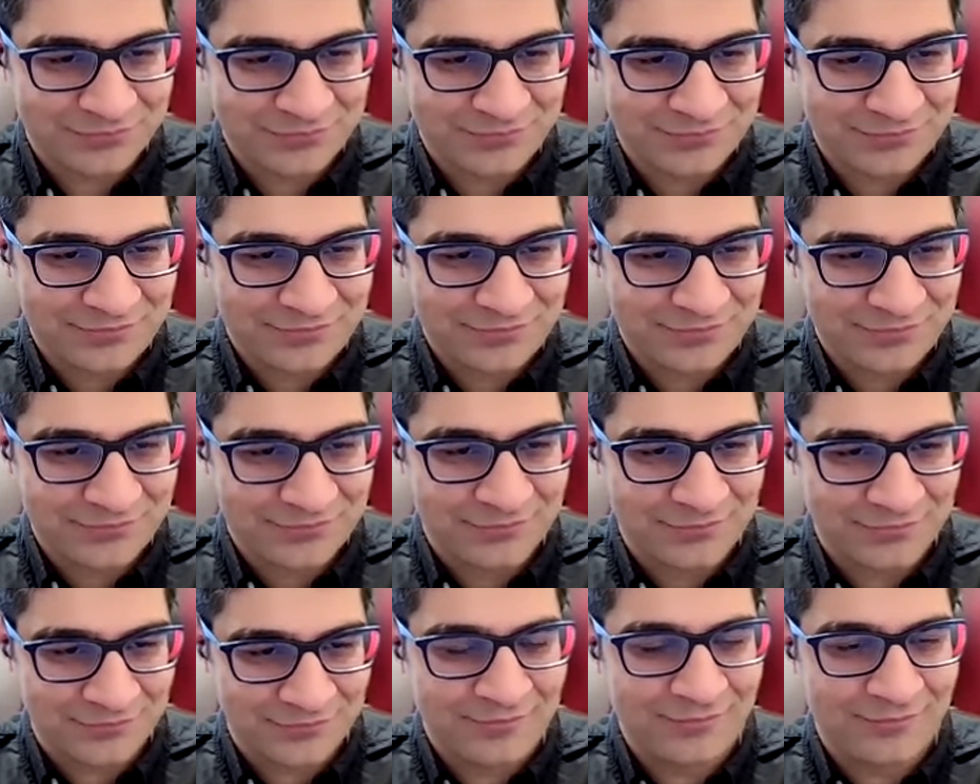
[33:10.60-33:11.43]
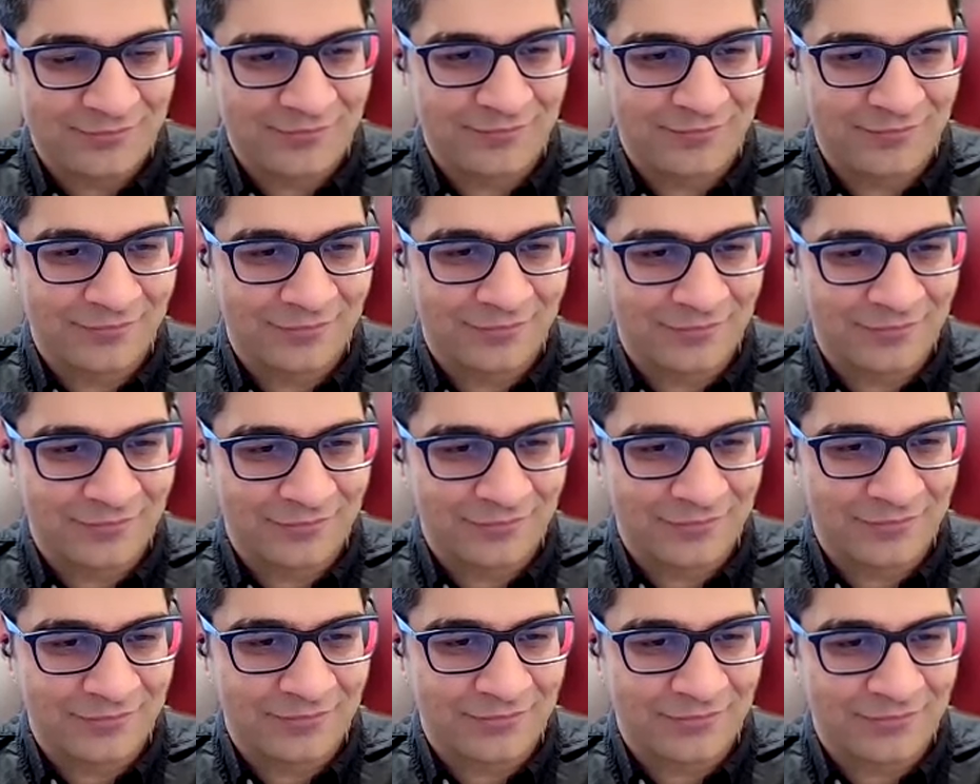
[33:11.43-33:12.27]

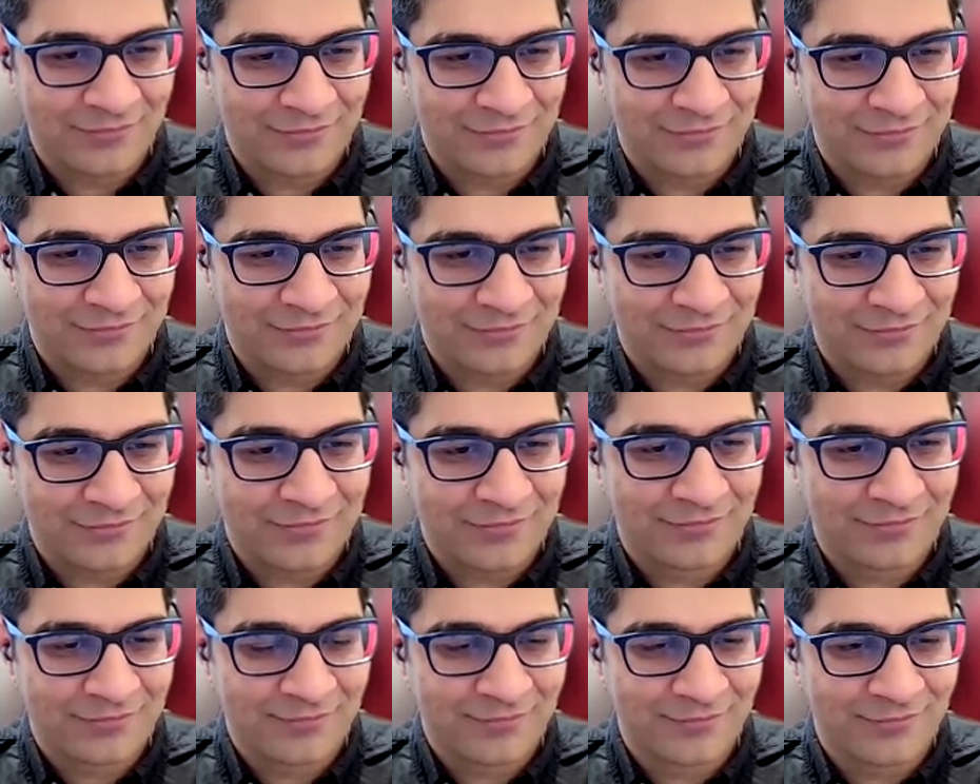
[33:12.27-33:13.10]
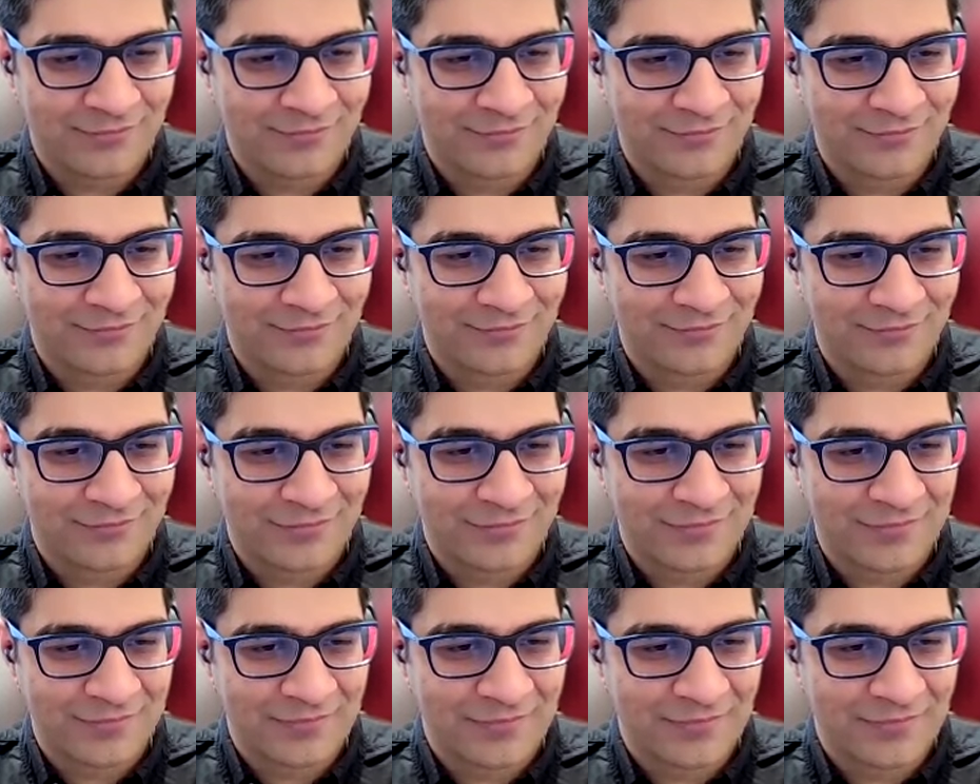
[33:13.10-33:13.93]

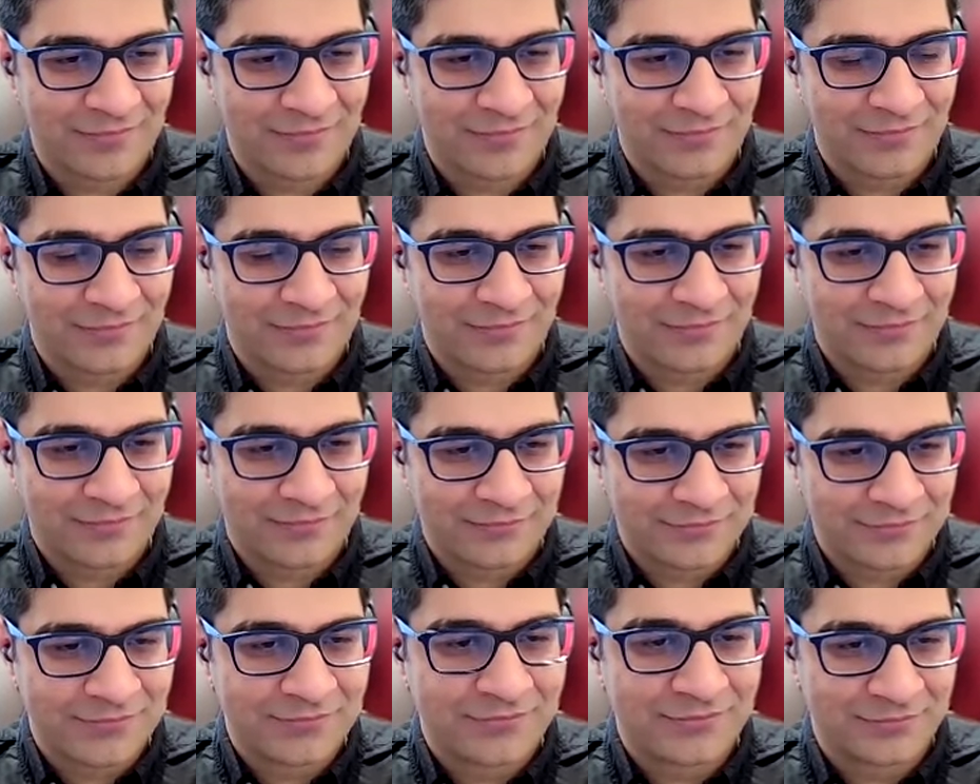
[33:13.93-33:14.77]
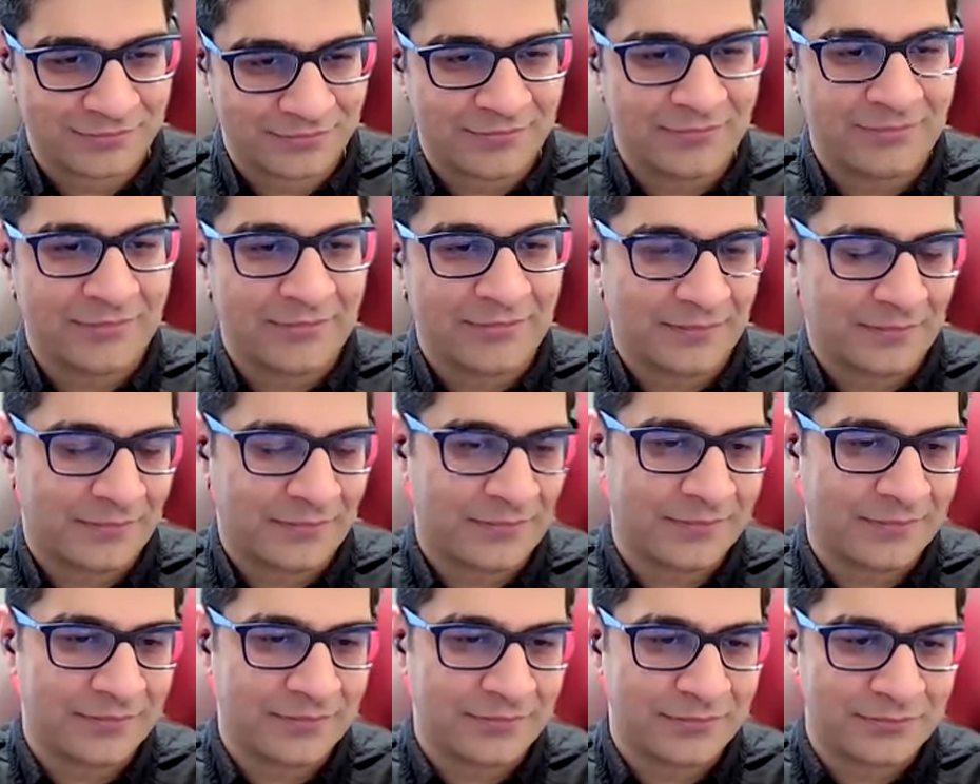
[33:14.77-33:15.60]

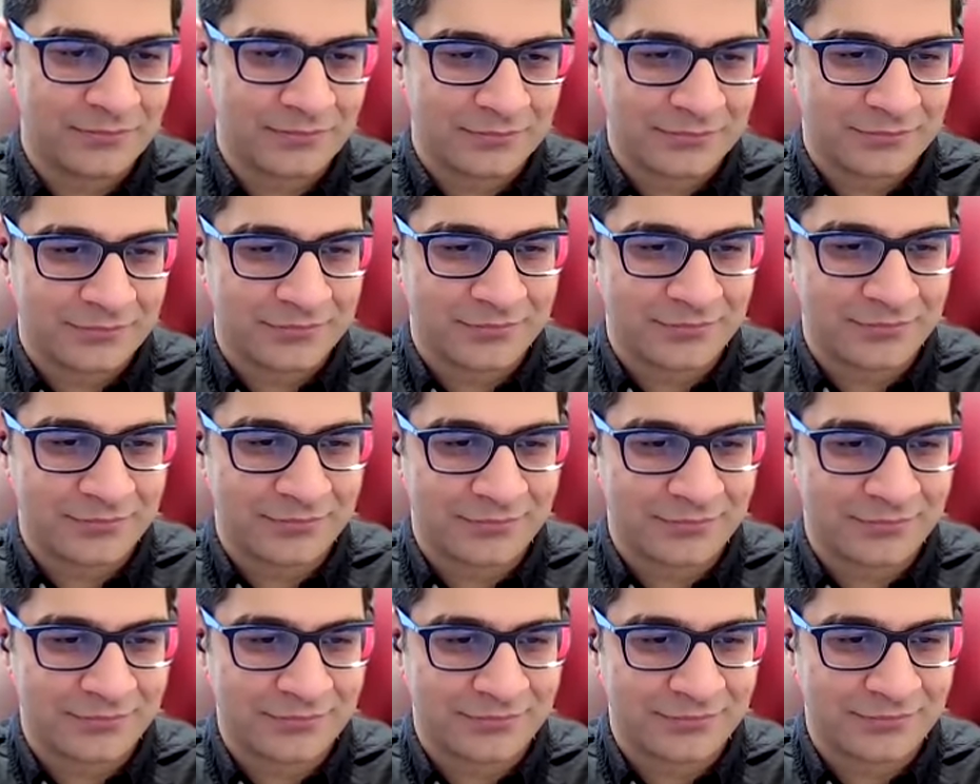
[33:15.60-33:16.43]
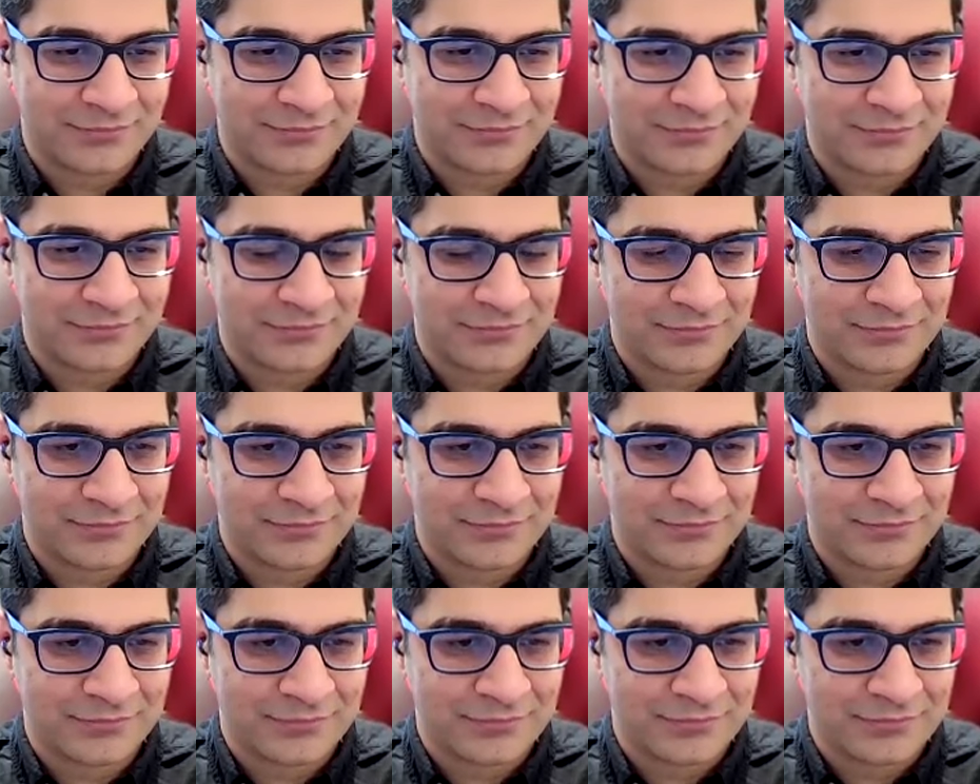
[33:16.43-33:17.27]

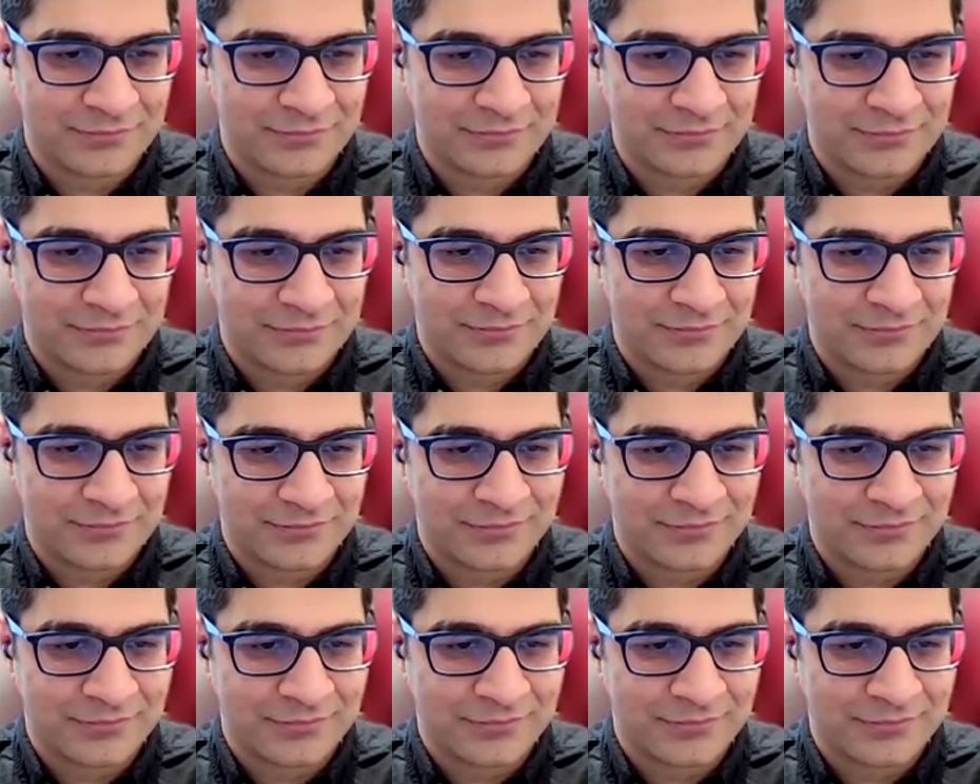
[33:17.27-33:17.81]
This person isn't speaking.